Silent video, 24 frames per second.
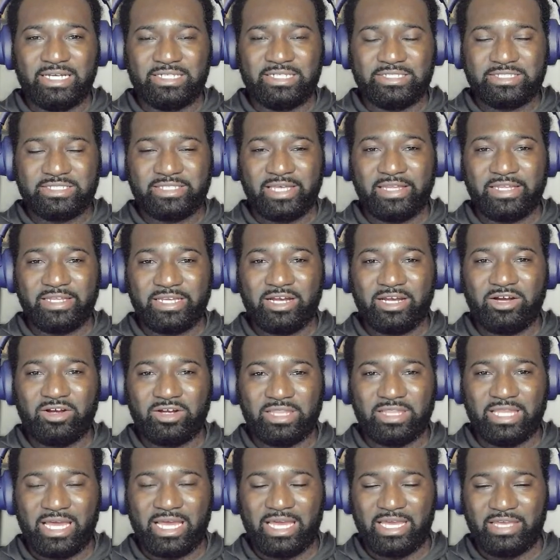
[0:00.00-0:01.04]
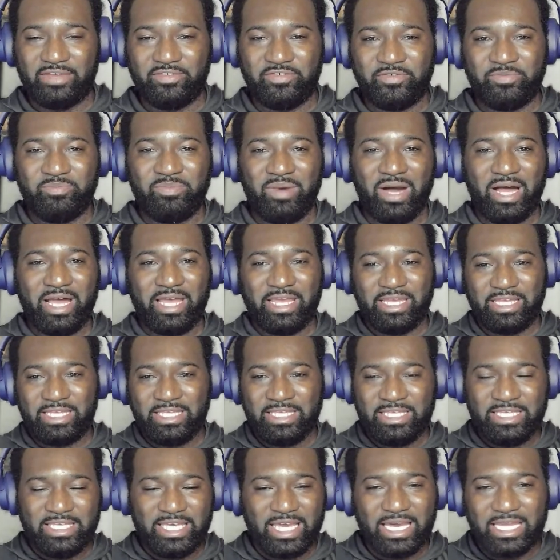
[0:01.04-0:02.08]
starting our life, by
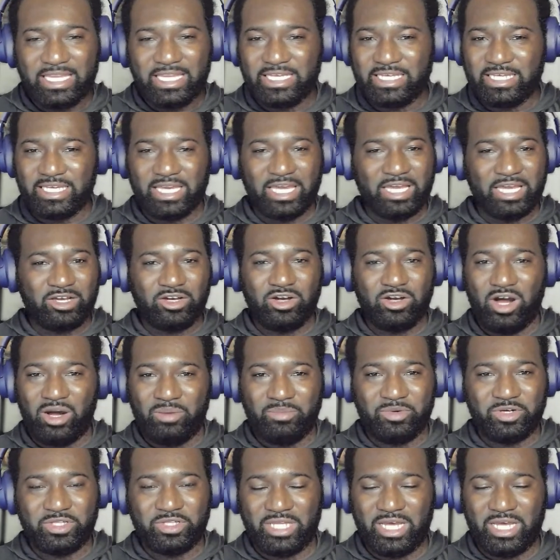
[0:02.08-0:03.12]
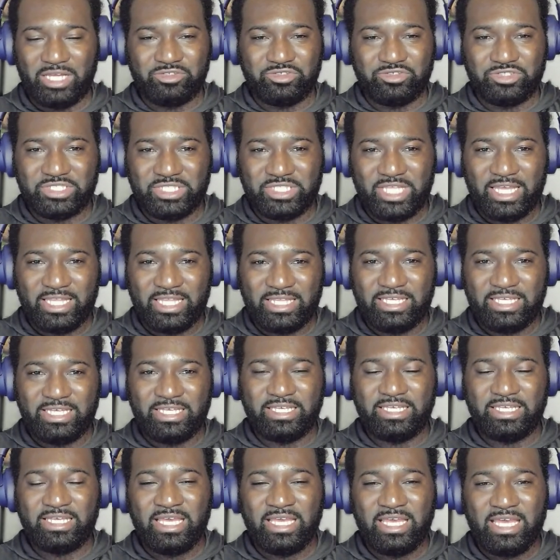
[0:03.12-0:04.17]
getting a common
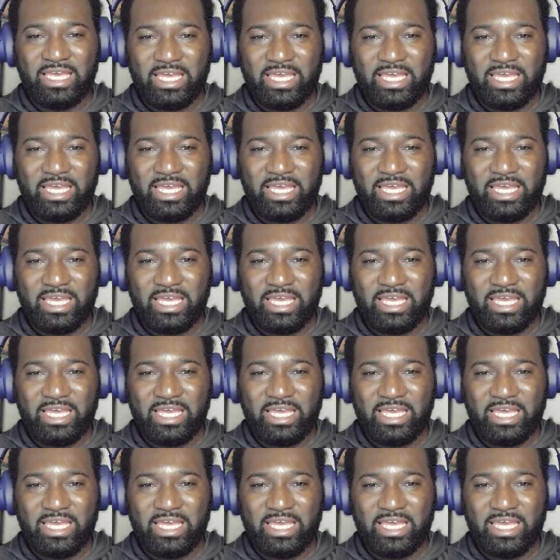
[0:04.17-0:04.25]
understanding,